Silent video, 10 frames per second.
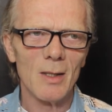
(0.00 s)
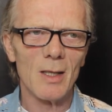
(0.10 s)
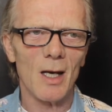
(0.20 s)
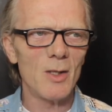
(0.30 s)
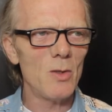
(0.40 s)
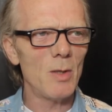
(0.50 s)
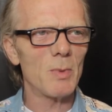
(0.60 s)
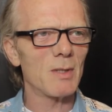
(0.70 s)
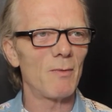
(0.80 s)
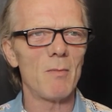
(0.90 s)
that I knew there
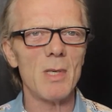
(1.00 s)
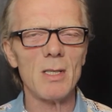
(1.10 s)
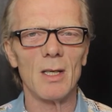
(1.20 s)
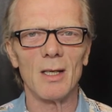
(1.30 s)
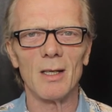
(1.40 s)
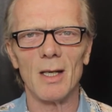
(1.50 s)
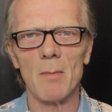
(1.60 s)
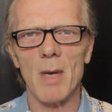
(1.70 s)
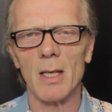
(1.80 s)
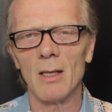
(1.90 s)
was something missing, and
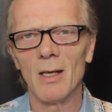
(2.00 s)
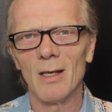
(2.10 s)
that meant